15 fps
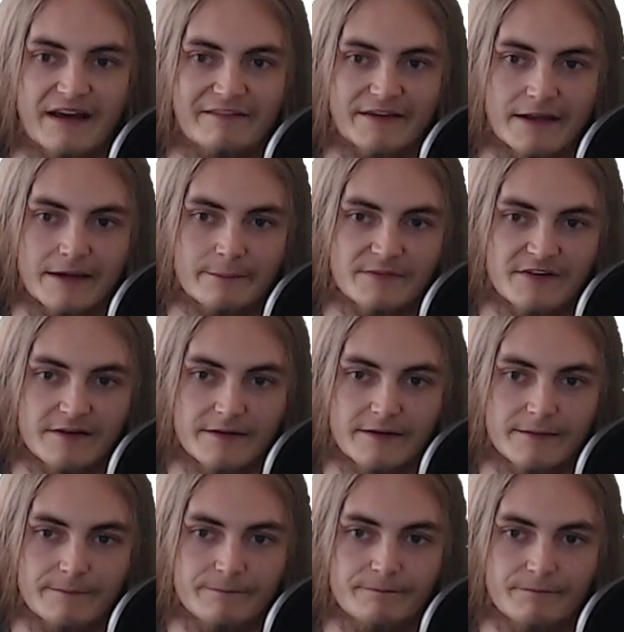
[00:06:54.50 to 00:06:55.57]

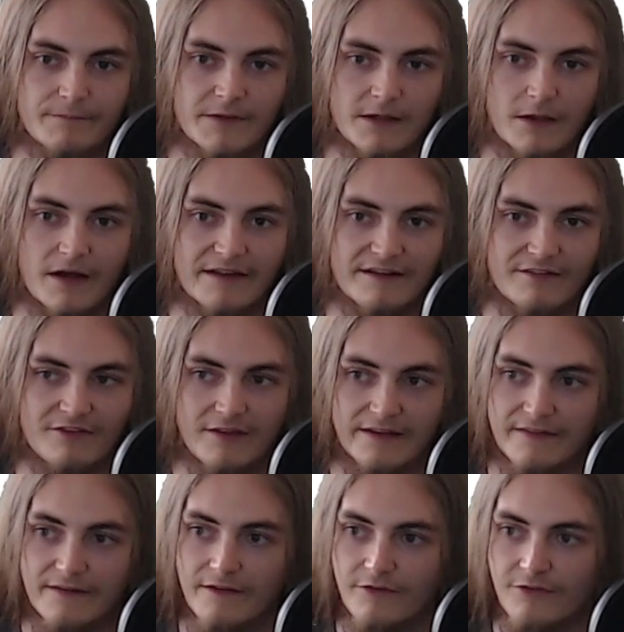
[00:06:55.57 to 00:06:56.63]
empty lines like
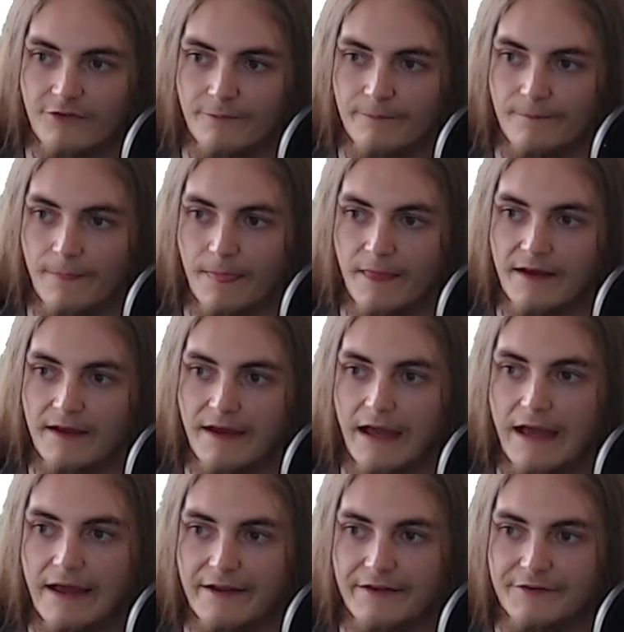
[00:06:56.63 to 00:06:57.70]
this,
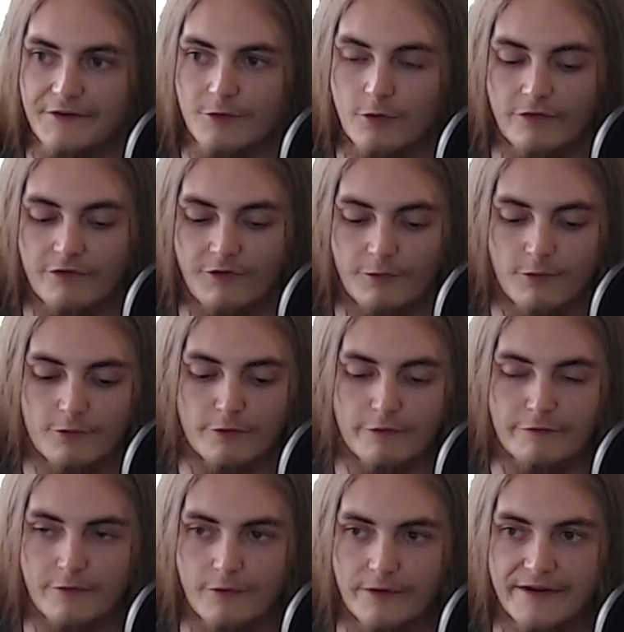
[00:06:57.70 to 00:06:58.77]
and you also want to
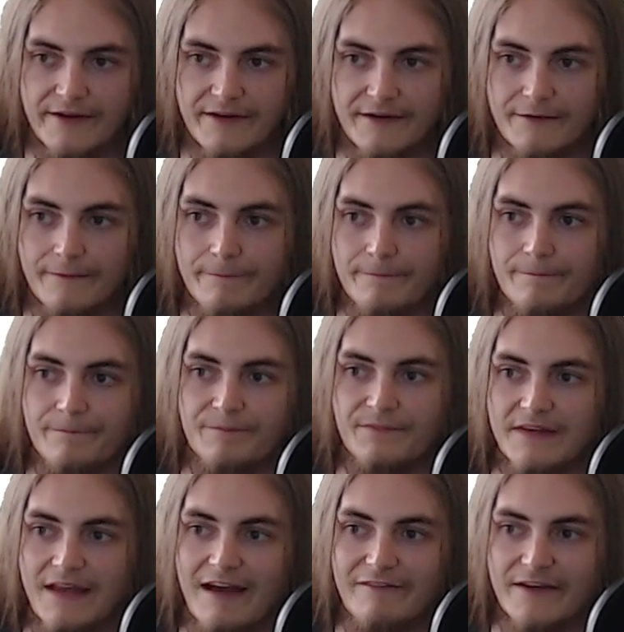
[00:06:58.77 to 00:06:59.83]
avoid
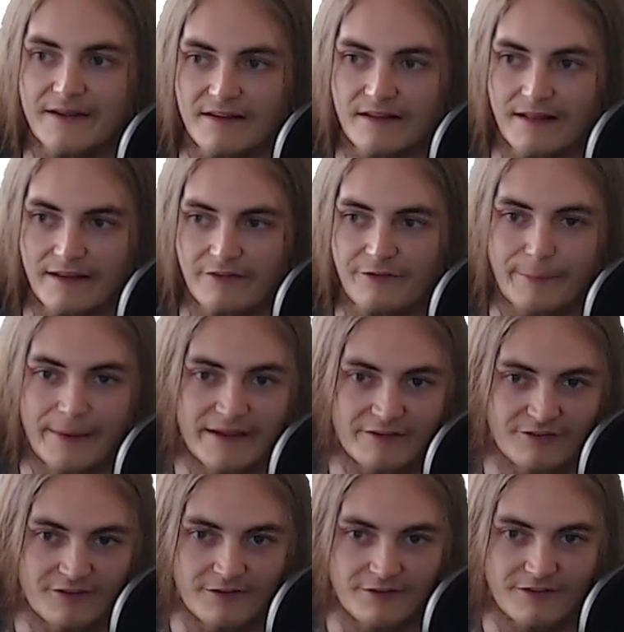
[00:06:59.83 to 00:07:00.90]
having like
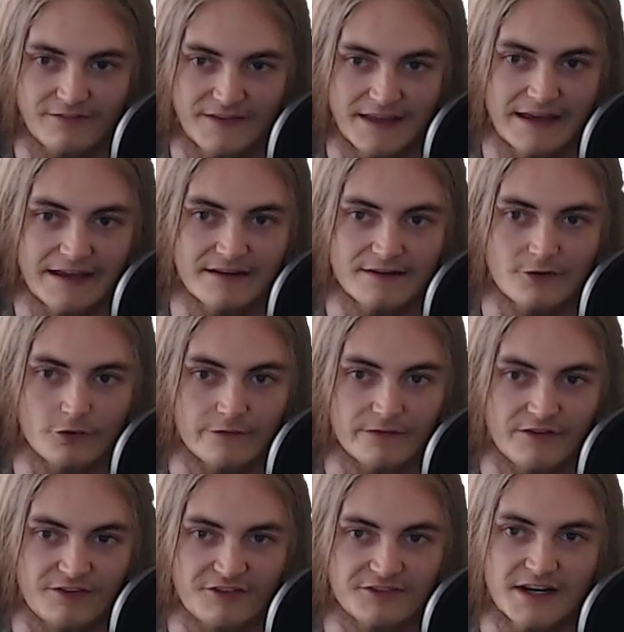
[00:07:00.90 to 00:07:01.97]
spaces at the end or at the
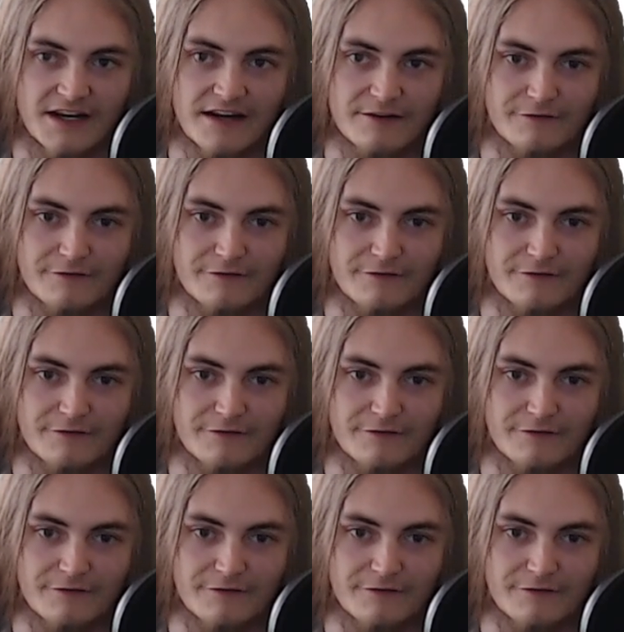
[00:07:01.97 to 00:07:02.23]
start of a